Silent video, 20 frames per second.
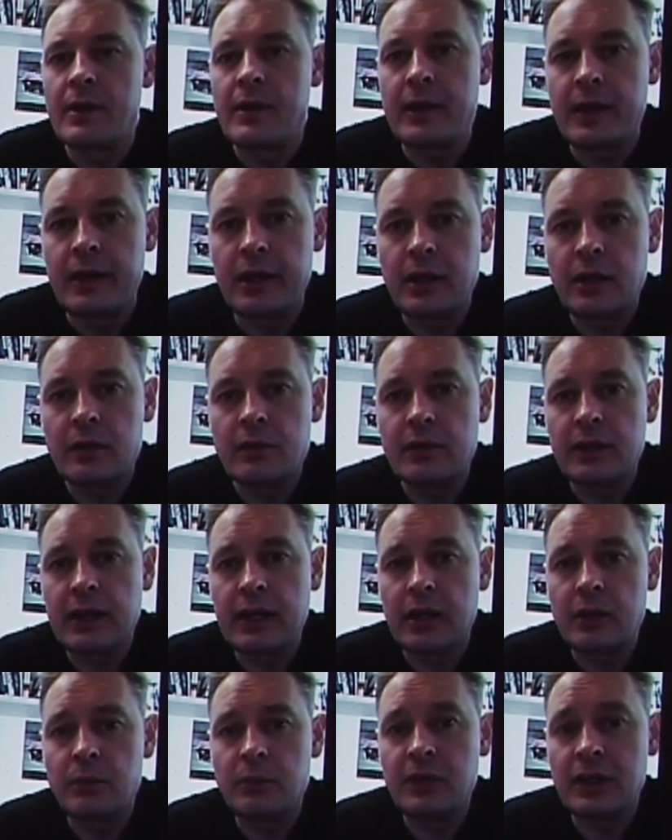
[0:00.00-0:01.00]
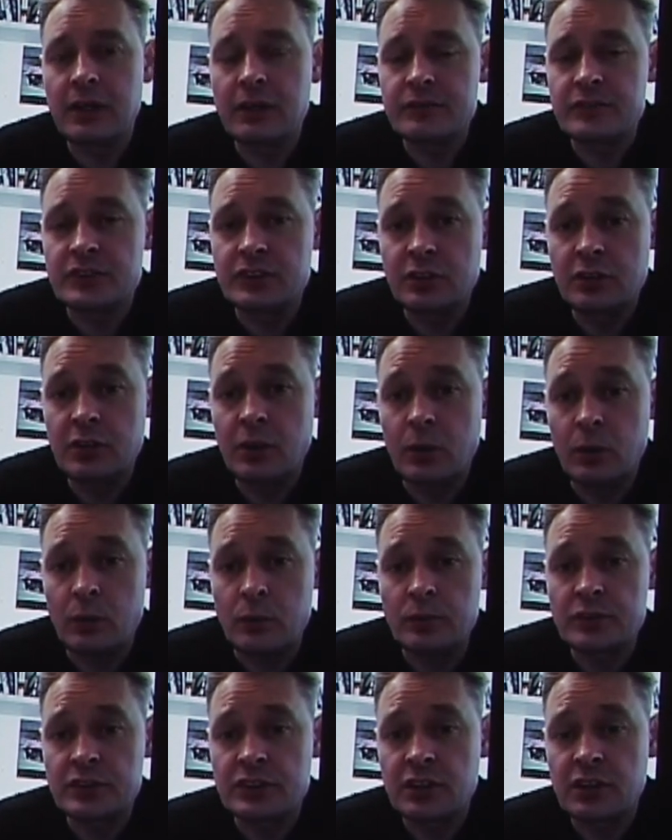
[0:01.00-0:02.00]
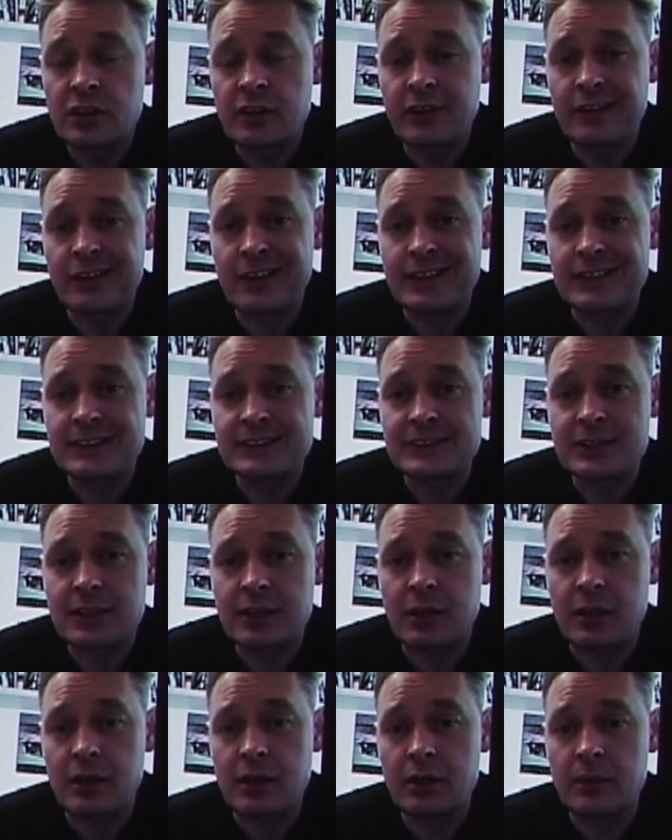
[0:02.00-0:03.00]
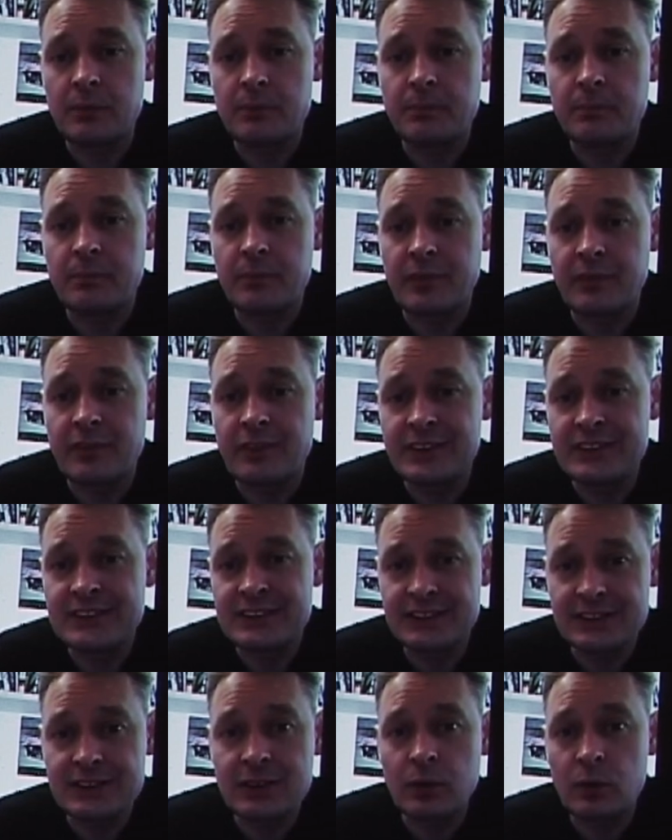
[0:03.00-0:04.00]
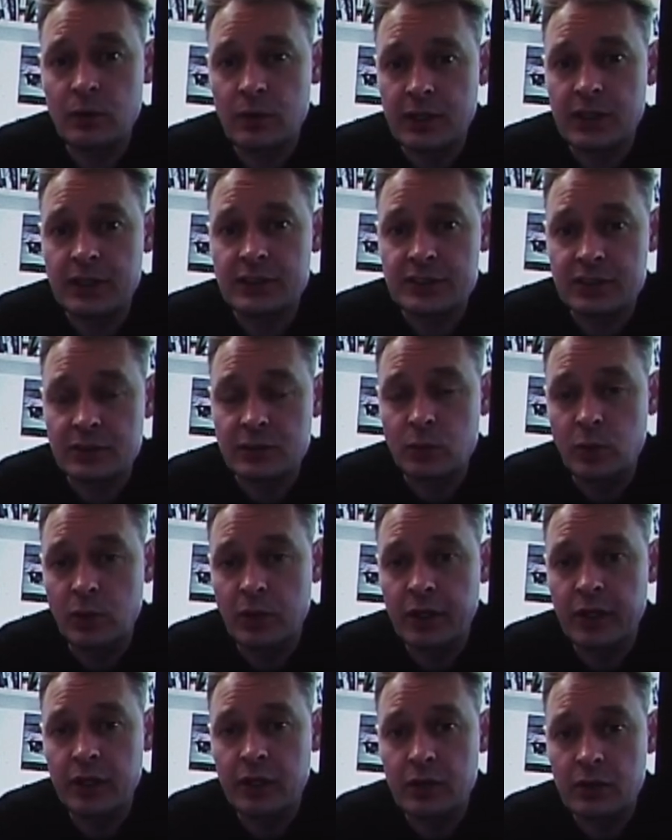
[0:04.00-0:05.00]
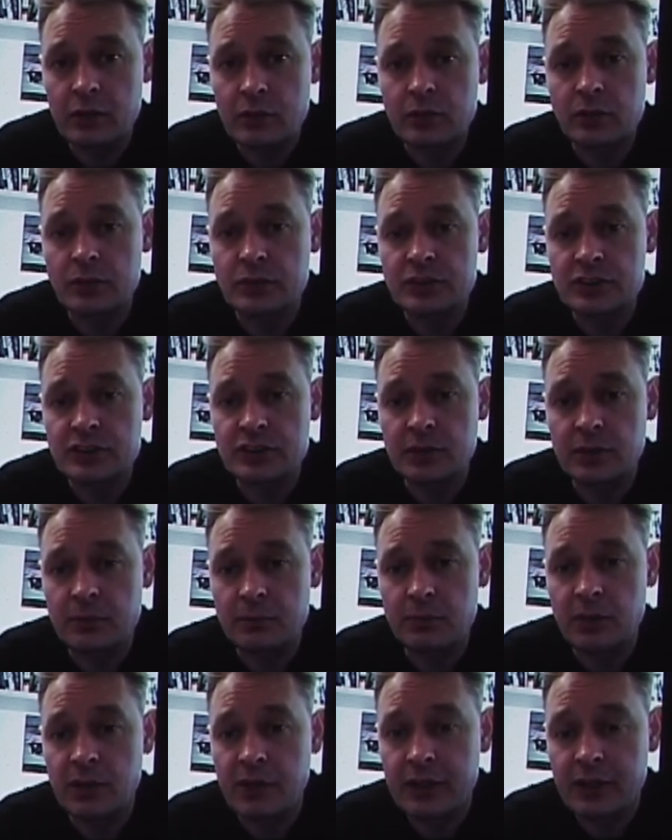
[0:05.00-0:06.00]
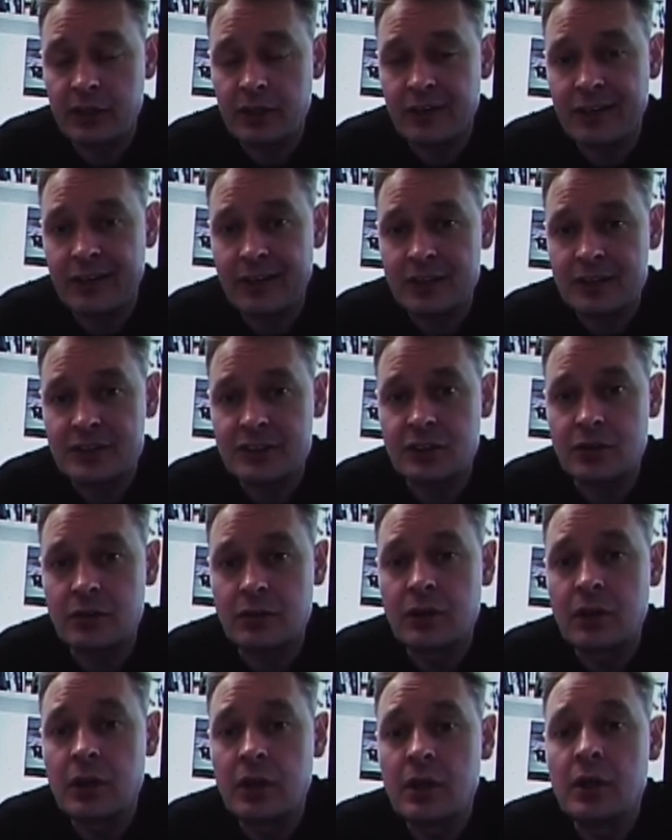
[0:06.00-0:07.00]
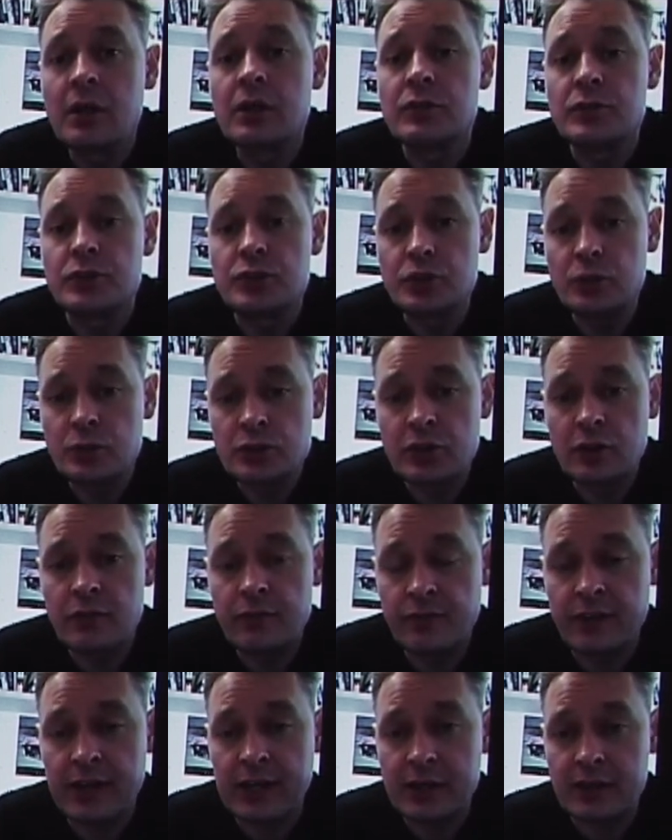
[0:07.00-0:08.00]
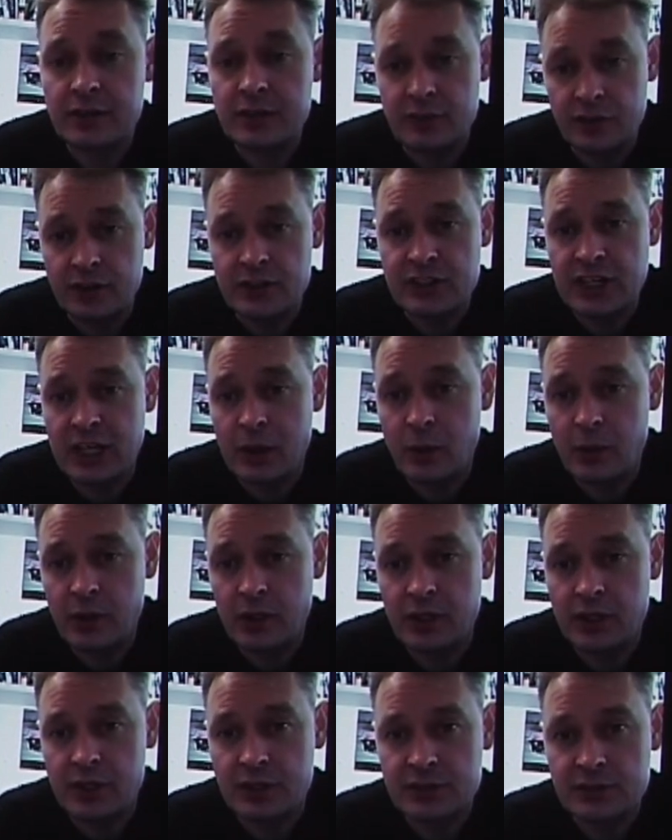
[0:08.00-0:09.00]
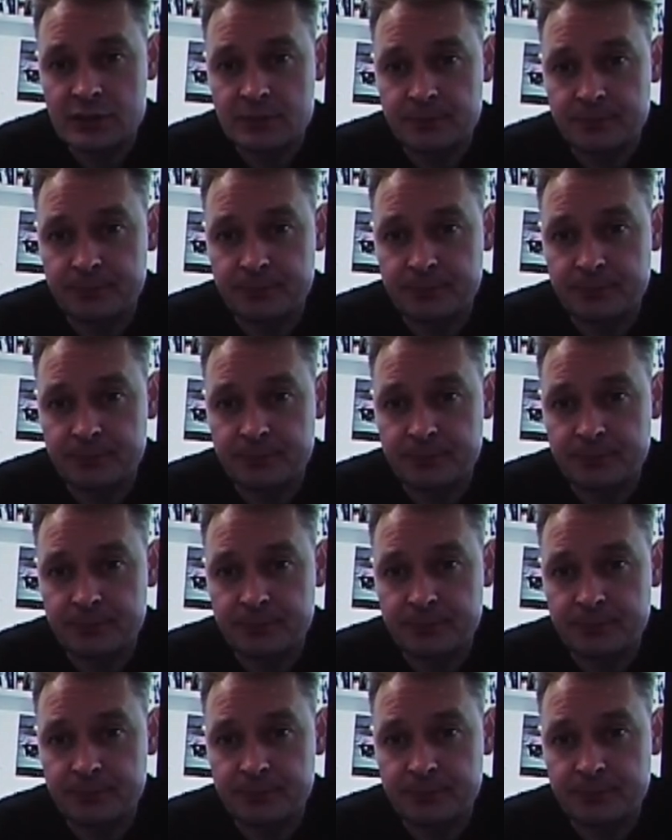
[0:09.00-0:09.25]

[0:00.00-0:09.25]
Here again we have to note that this is only actually working across my connection due to the fact that the tower kit